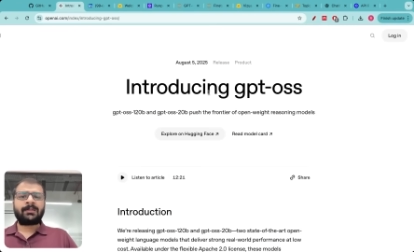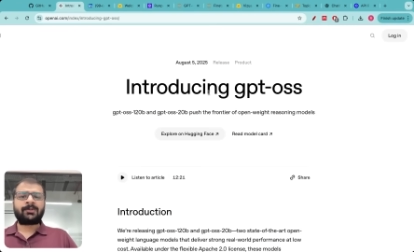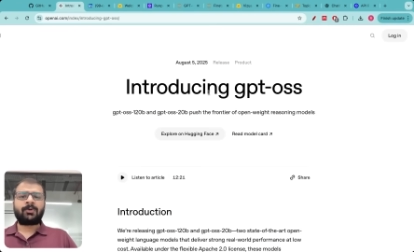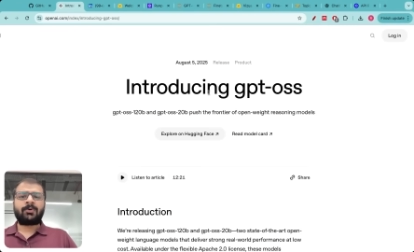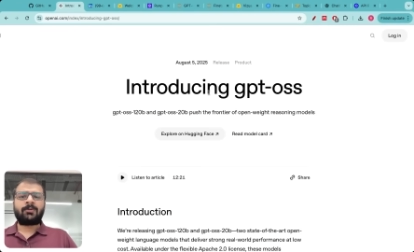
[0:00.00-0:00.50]

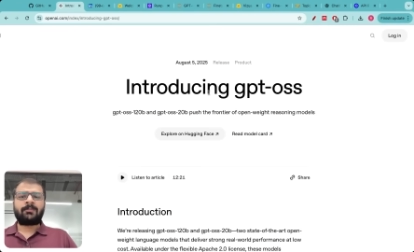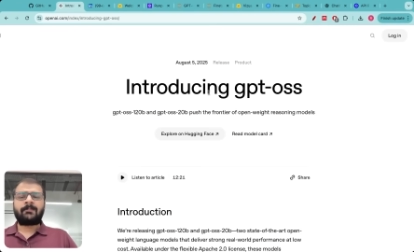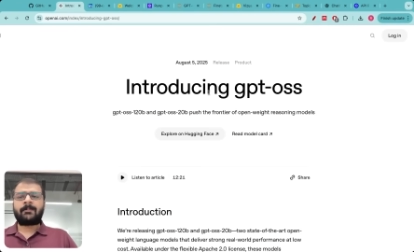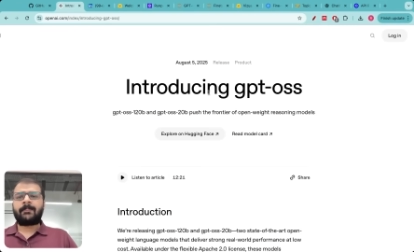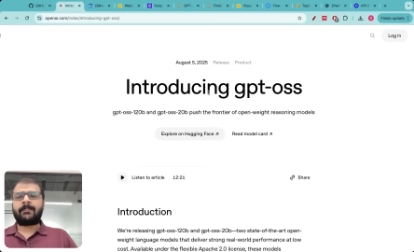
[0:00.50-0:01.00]

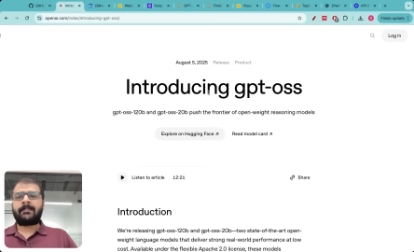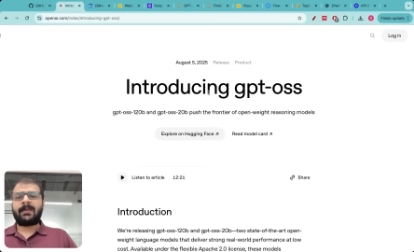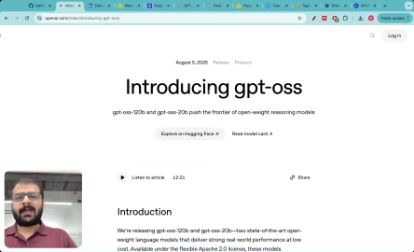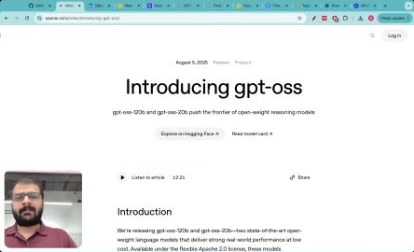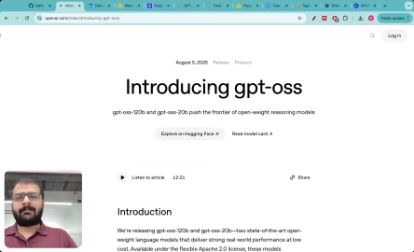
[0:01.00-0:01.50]
So
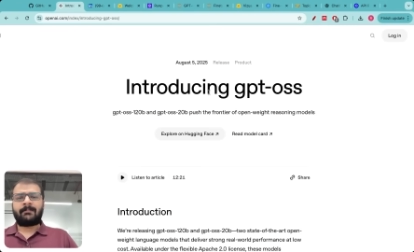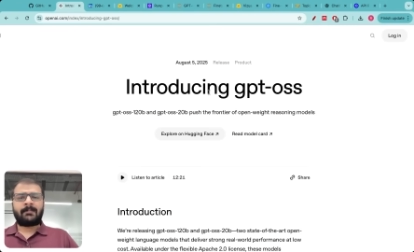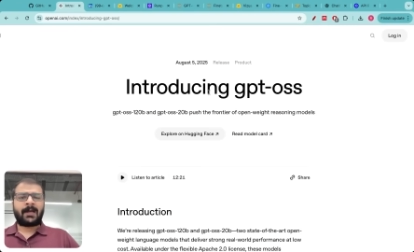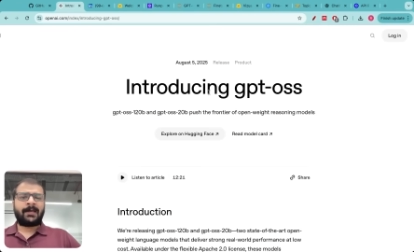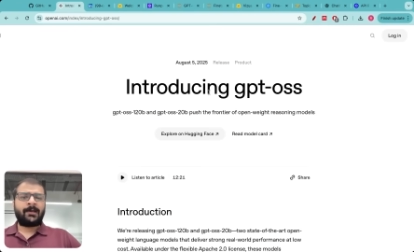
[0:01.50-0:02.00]
yeah,
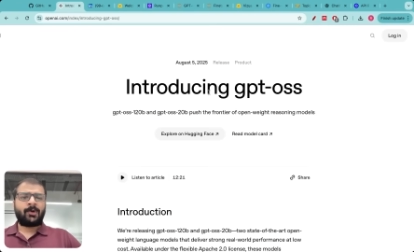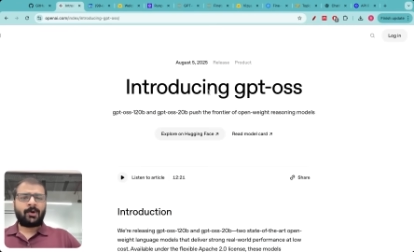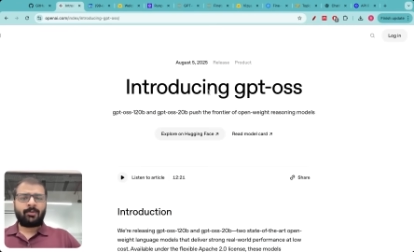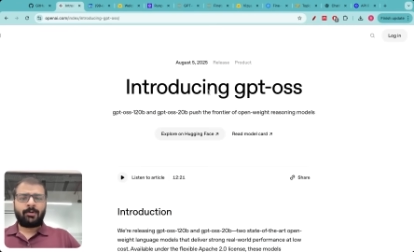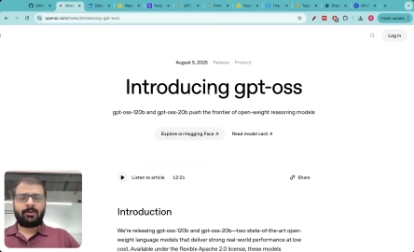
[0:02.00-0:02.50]
I did
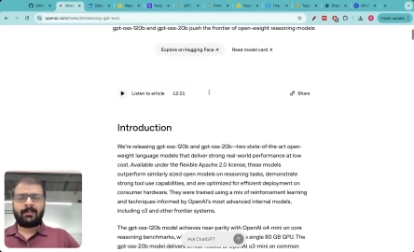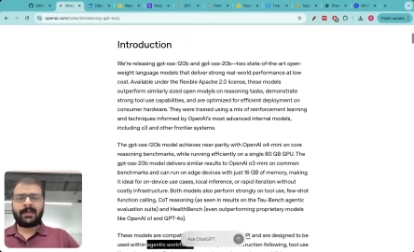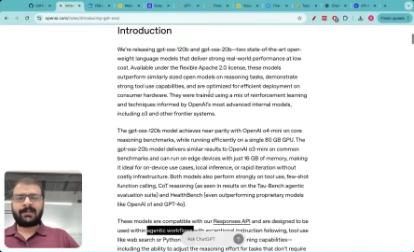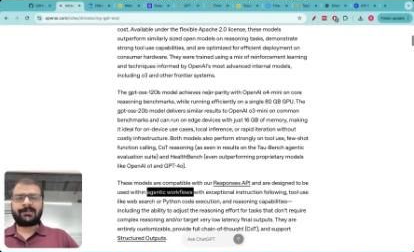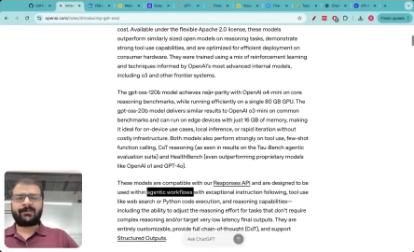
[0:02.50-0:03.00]
not want to
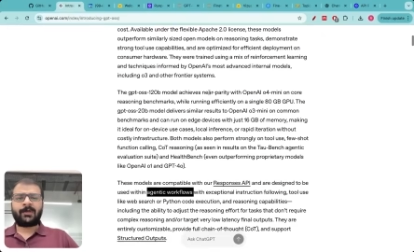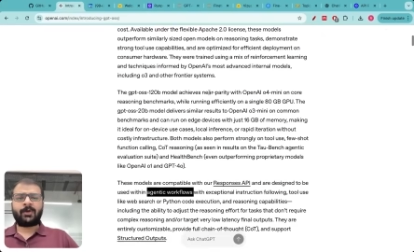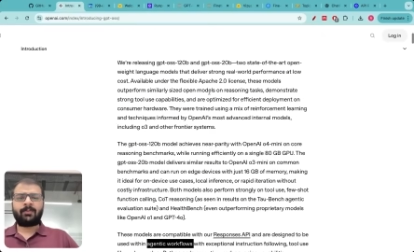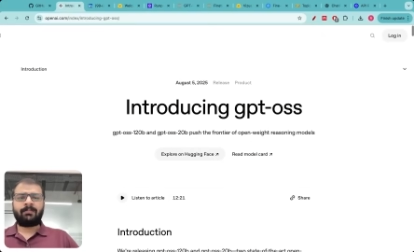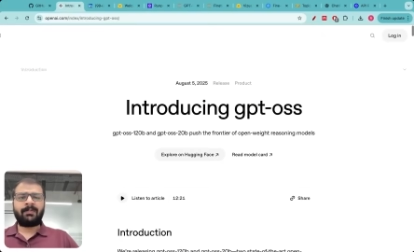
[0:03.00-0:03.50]
make this
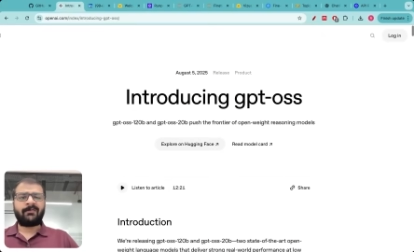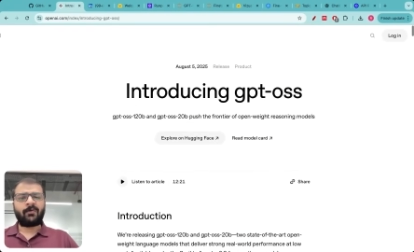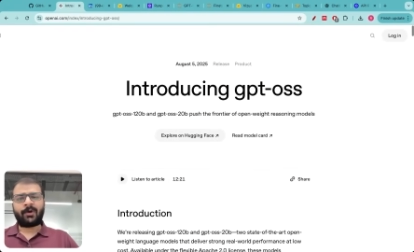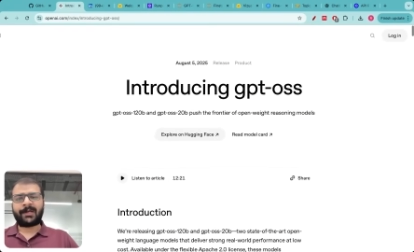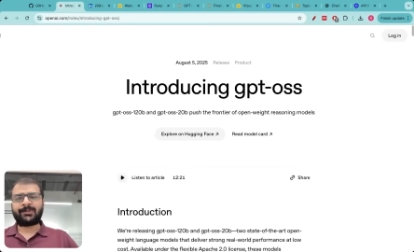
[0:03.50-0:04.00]
video
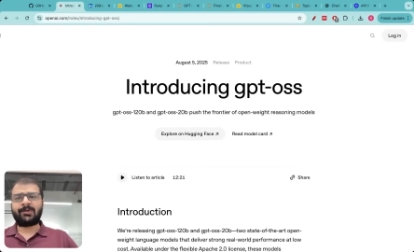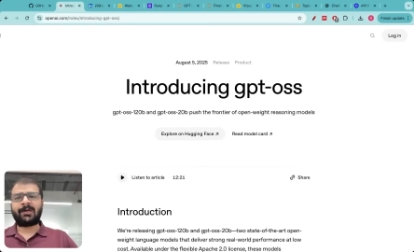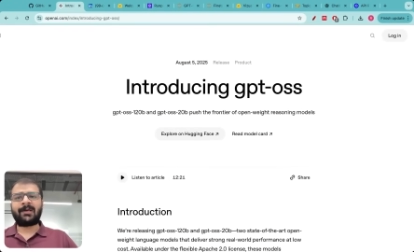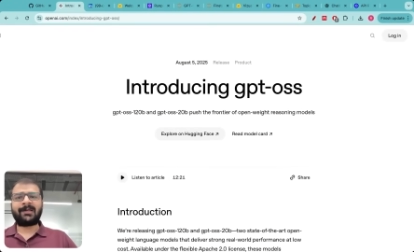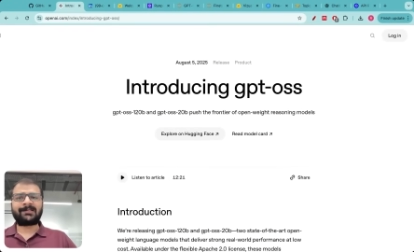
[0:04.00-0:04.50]
before actually
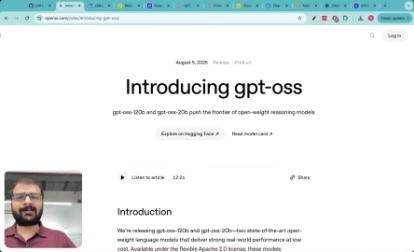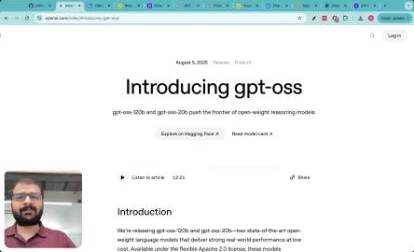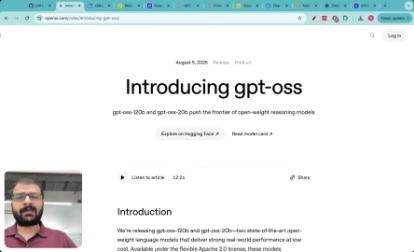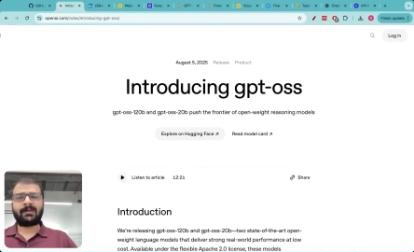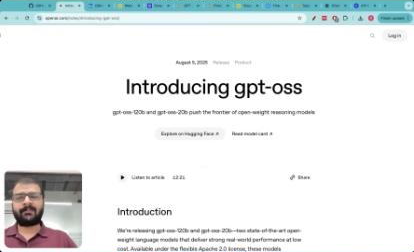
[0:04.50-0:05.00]
running
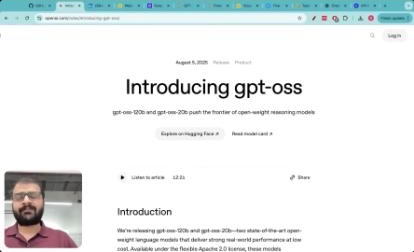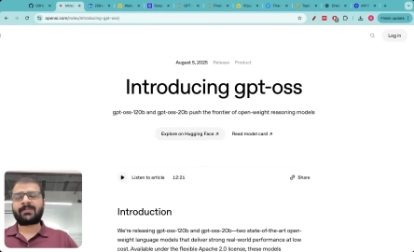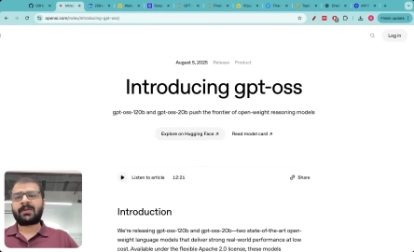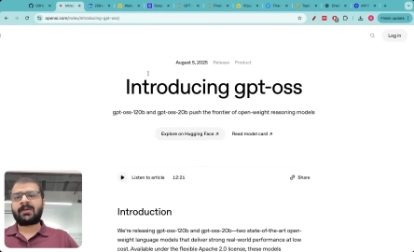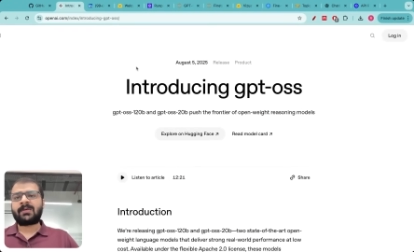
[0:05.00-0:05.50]
something
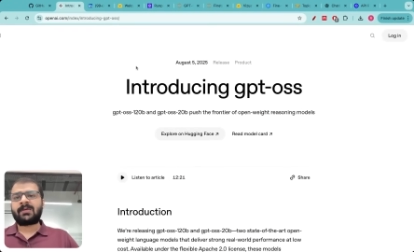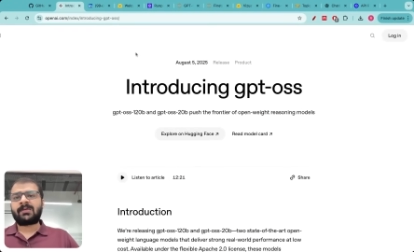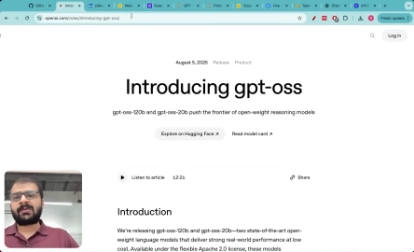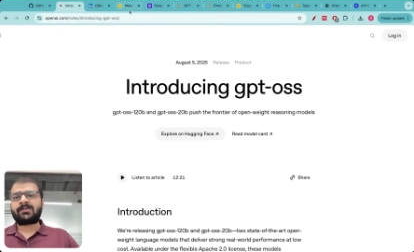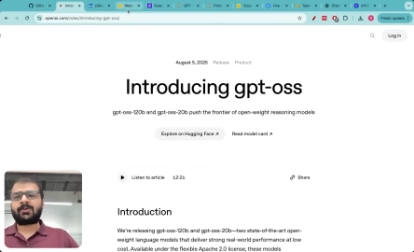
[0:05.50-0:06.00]

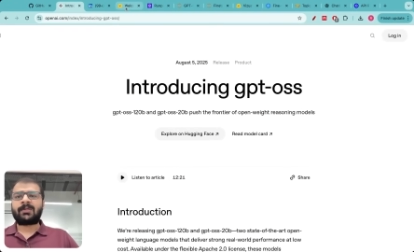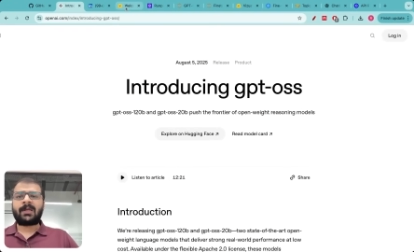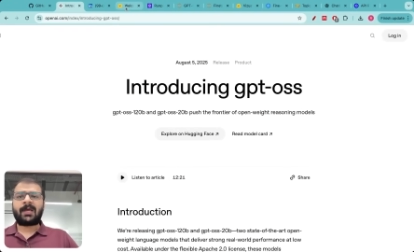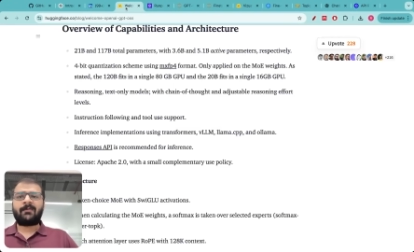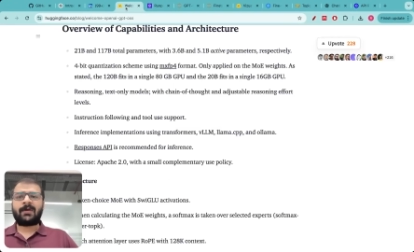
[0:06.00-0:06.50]
so
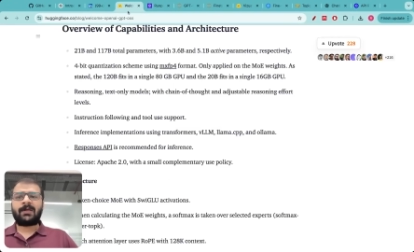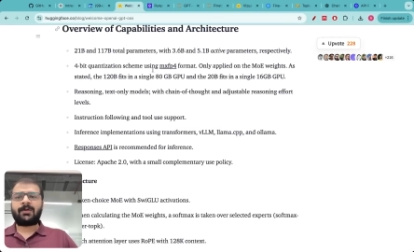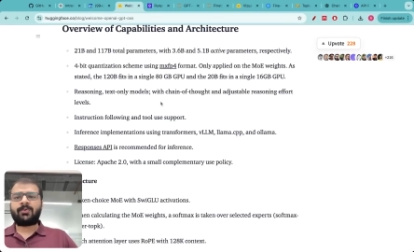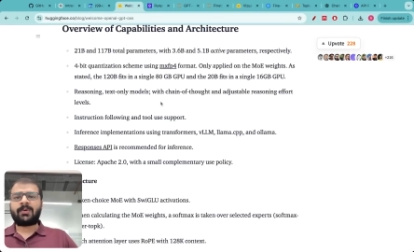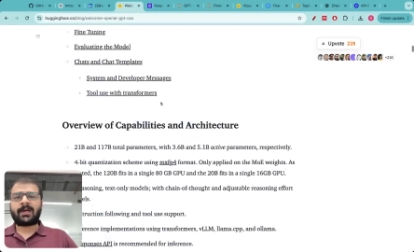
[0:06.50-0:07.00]
then I went
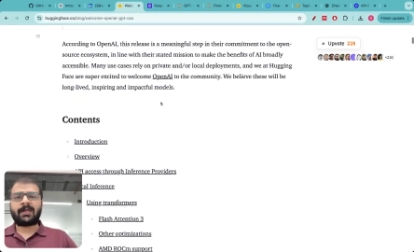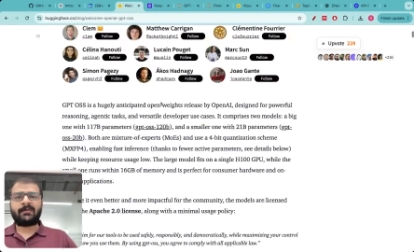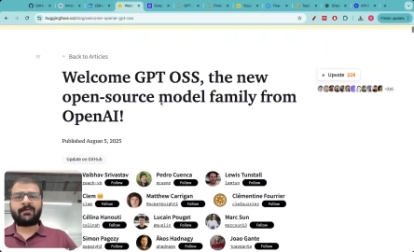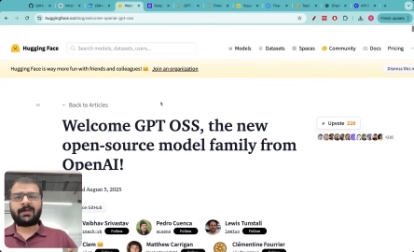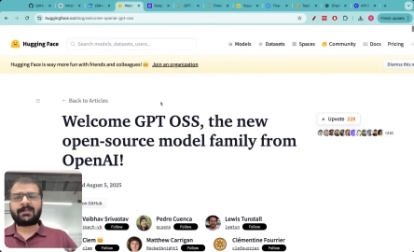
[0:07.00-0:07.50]
to
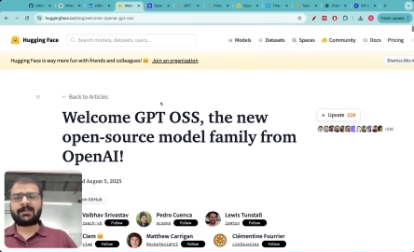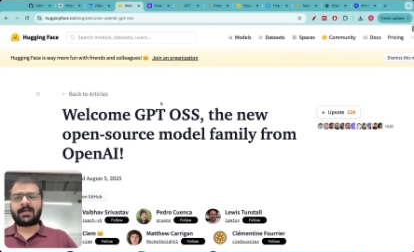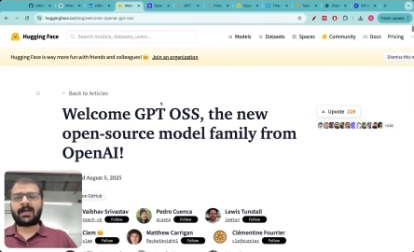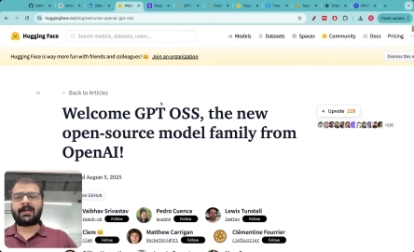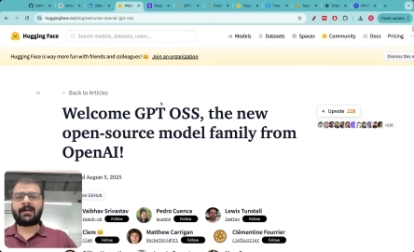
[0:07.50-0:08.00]
Hugging Face,
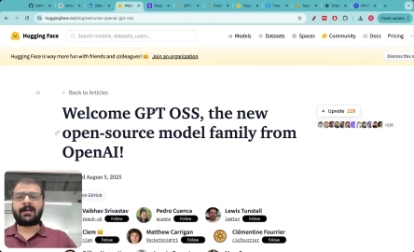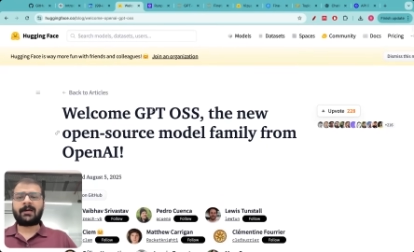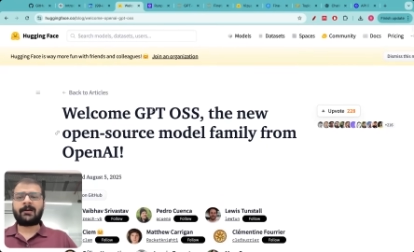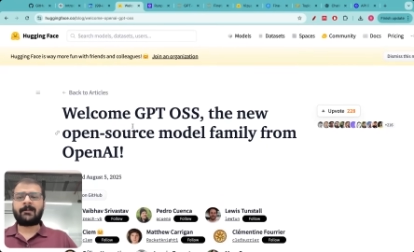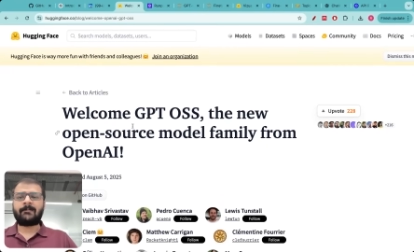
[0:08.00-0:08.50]
and
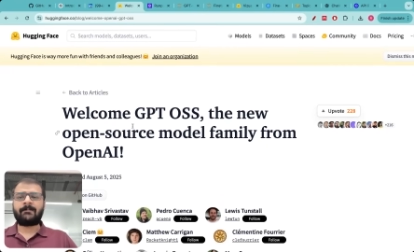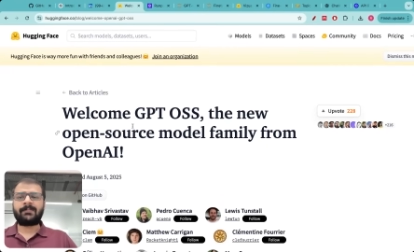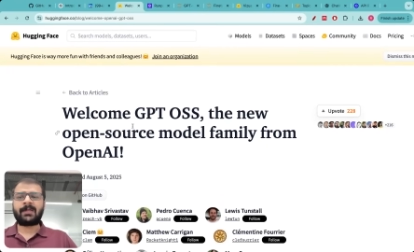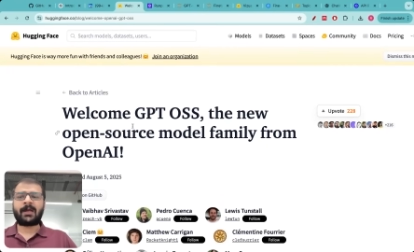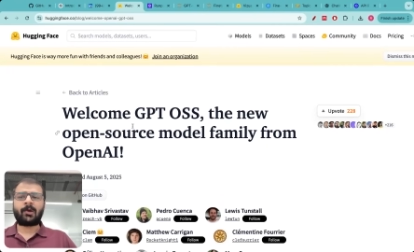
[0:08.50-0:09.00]
uh,
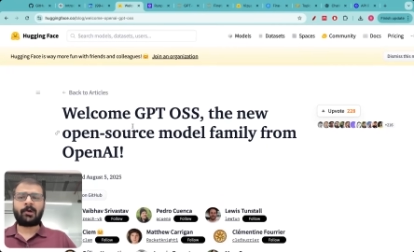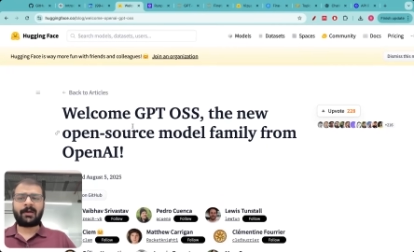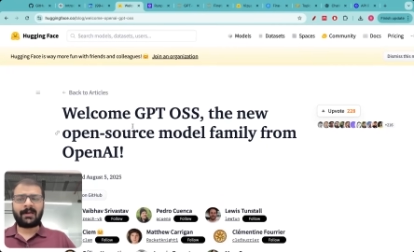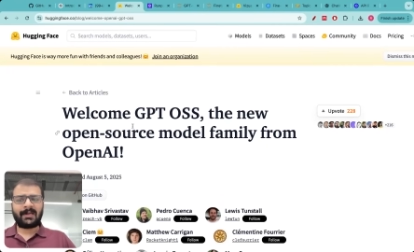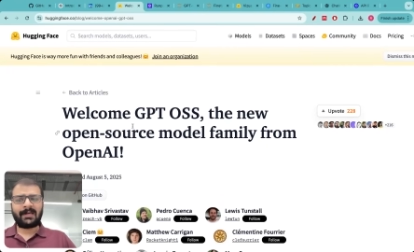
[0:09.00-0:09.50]
they had
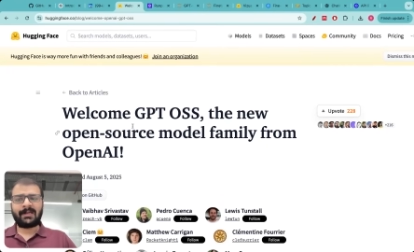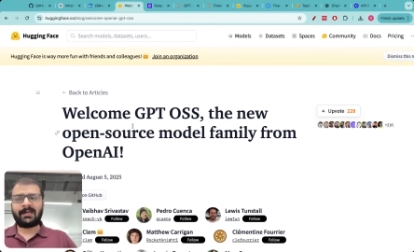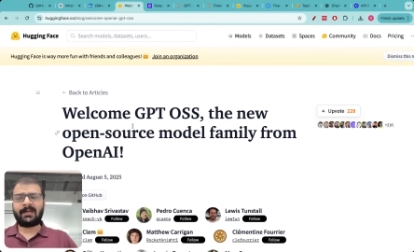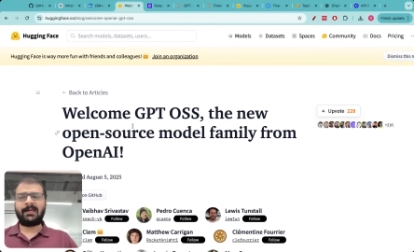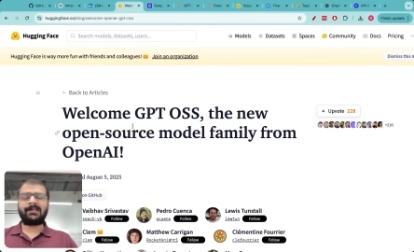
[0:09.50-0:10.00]
already
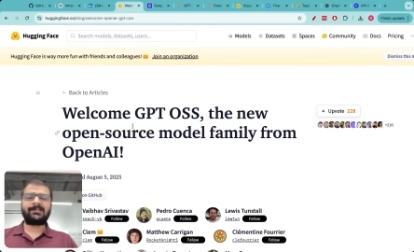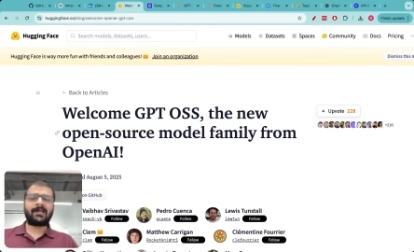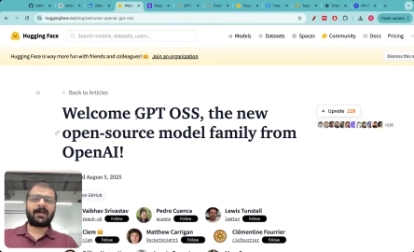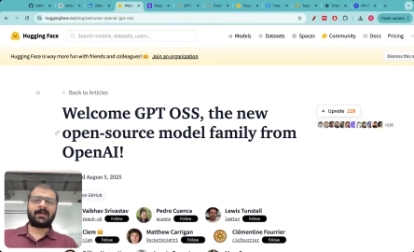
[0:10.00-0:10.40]
re- released an